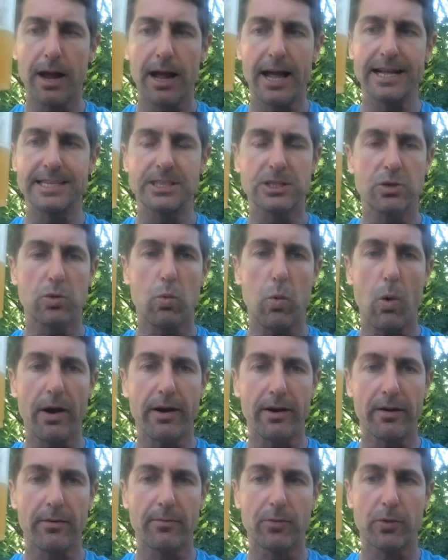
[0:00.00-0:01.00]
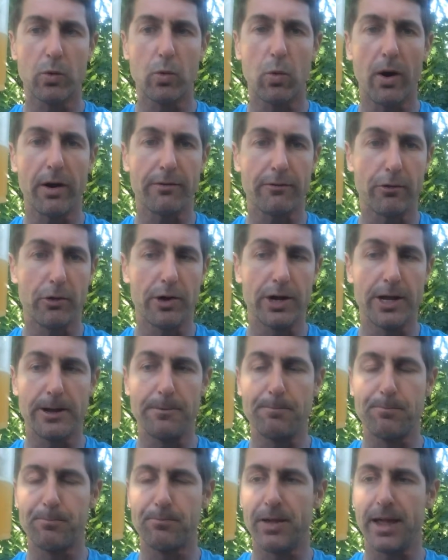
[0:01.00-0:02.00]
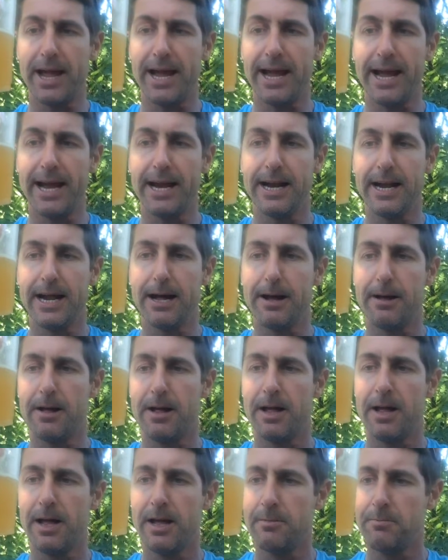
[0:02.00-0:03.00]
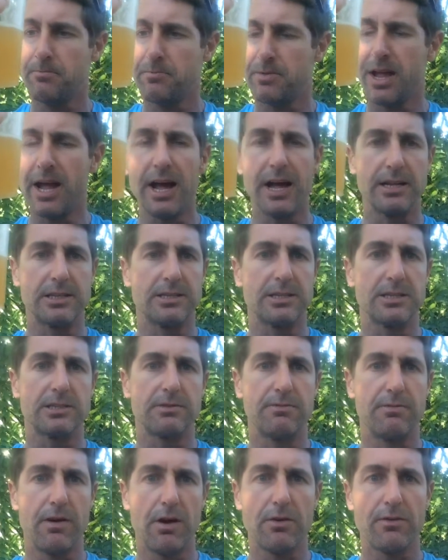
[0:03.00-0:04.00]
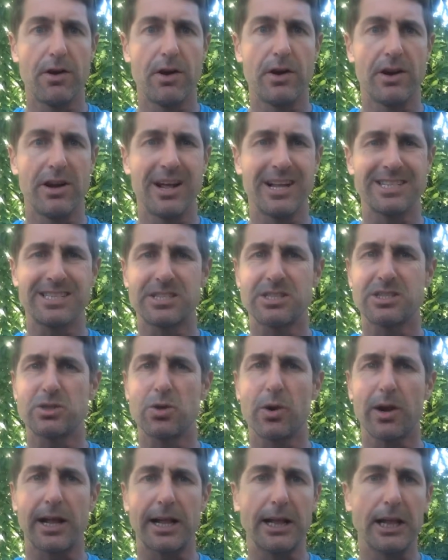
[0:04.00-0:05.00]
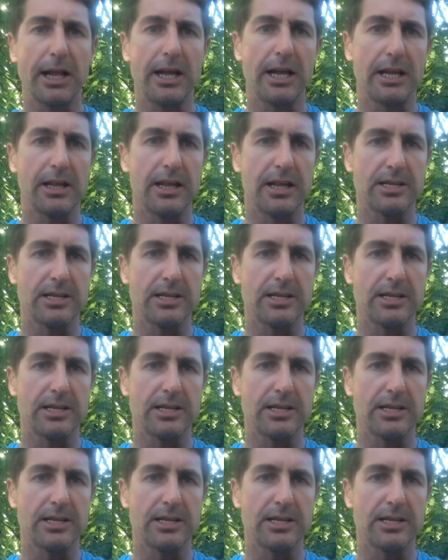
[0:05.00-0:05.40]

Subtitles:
It's quite fruity, and it's just very, very, it's sort of clean.